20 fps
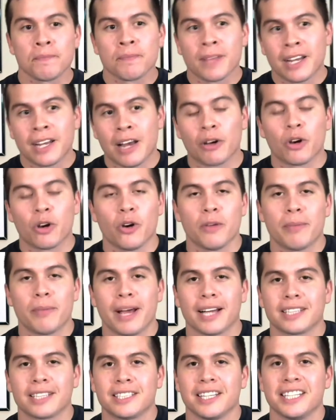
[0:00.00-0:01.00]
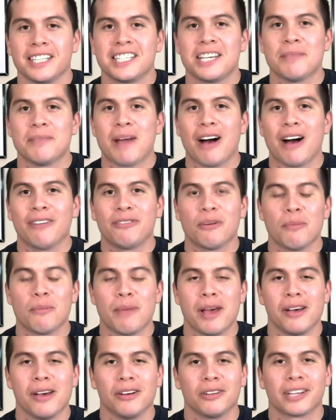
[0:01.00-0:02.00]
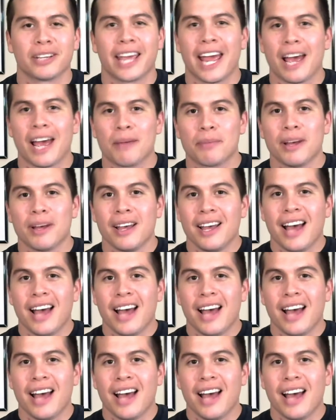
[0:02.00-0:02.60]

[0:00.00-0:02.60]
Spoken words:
Now, going back to the Team Alpha Male camp,